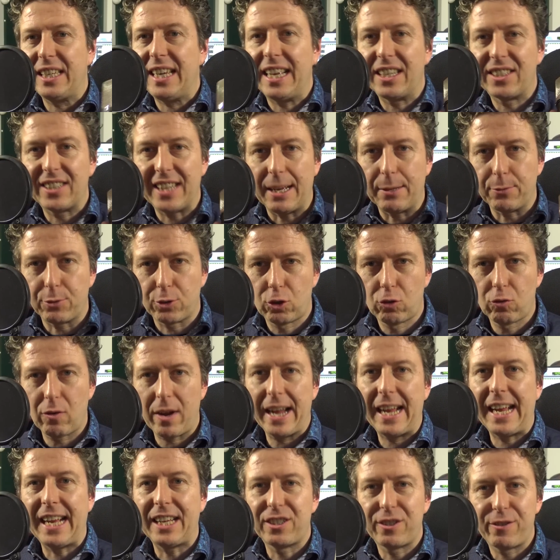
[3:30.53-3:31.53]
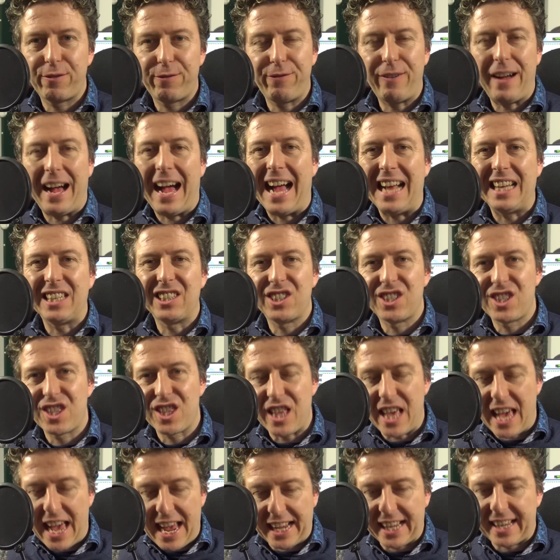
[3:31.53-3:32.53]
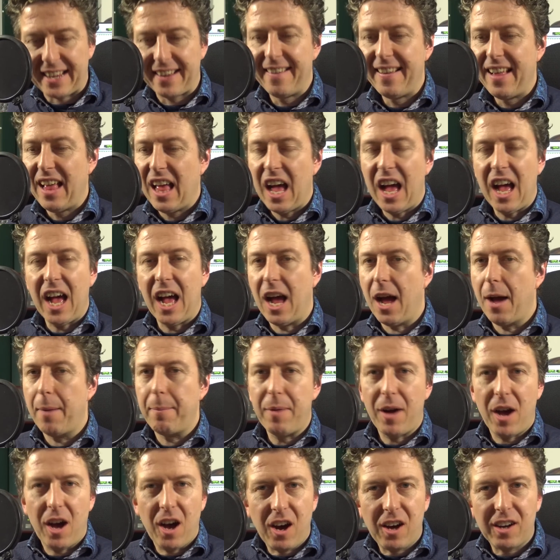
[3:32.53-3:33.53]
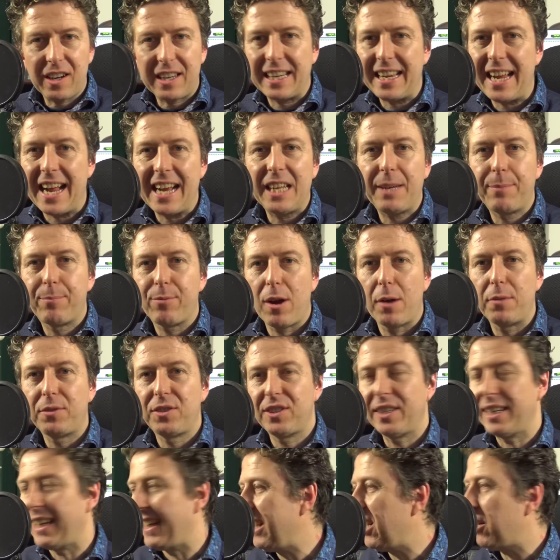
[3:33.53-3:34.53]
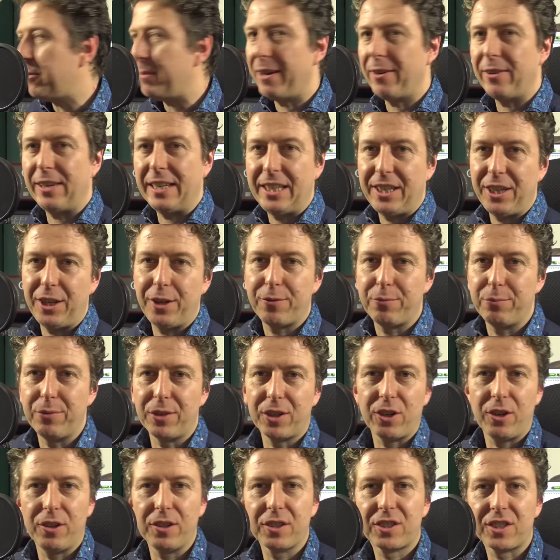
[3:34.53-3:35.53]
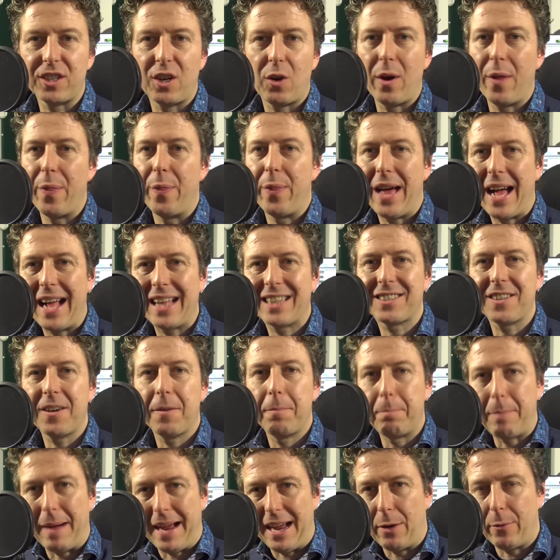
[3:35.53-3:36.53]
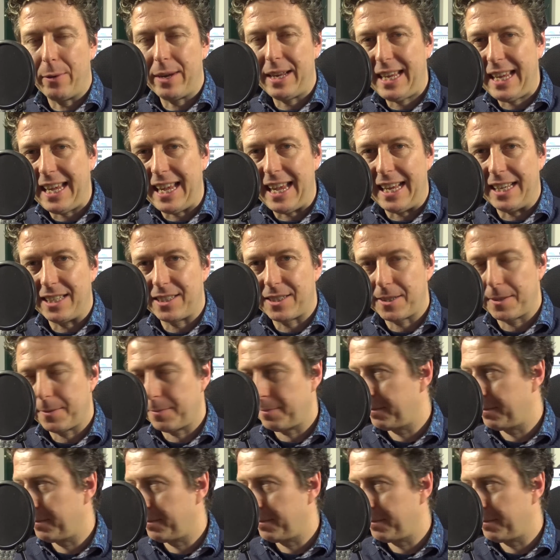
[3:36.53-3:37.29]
It sounds great, it's fat, it's thick, hardly any processing, a little bit of EQ from the console, and that's about it.